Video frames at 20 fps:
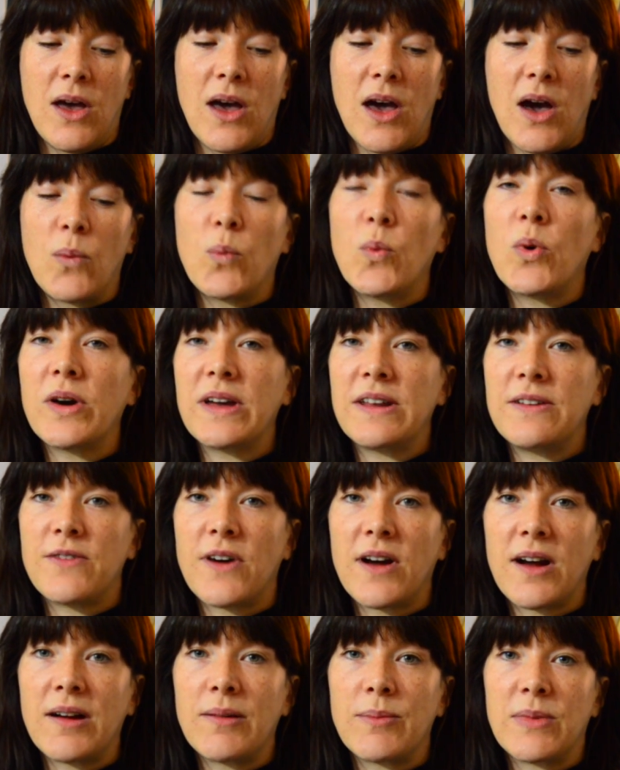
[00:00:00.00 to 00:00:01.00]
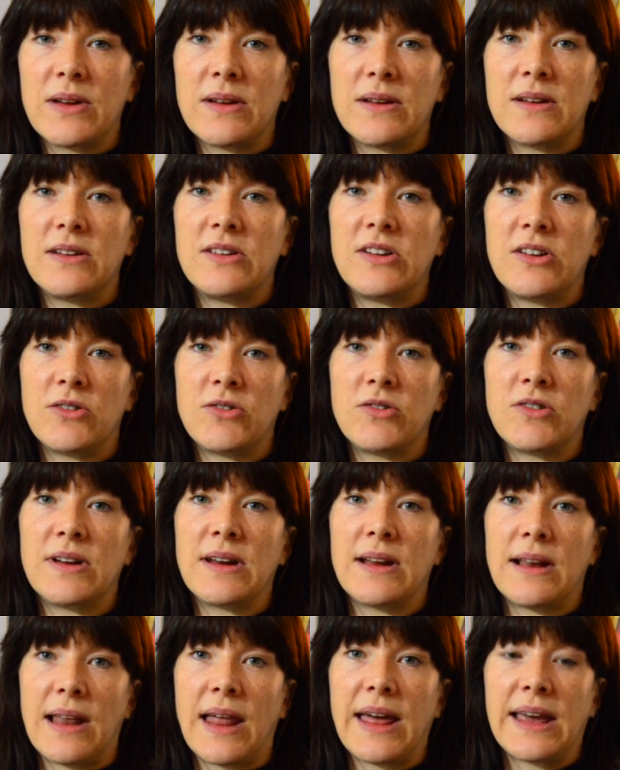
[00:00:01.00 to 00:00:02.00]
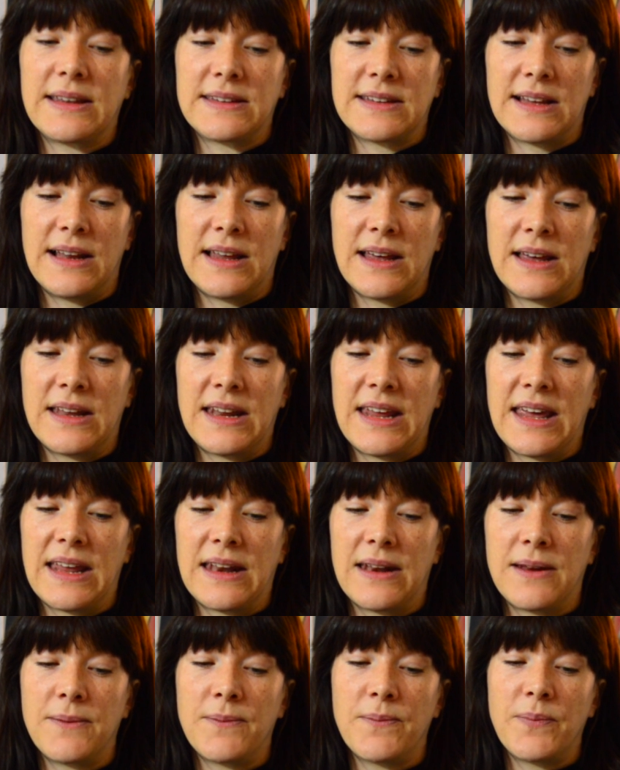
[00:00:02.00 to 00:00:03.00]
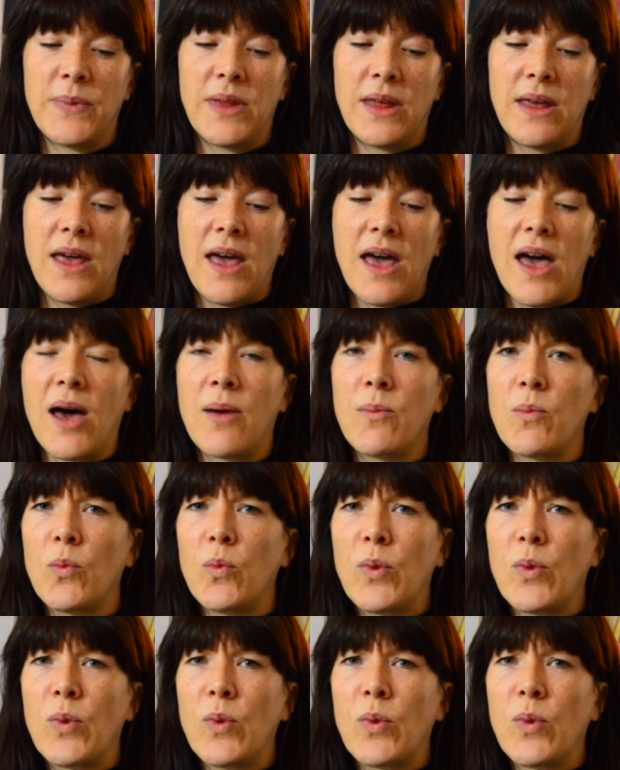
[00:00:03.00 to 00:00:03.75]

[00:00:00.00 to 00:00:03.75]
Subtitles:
And what environment do children like to learn in?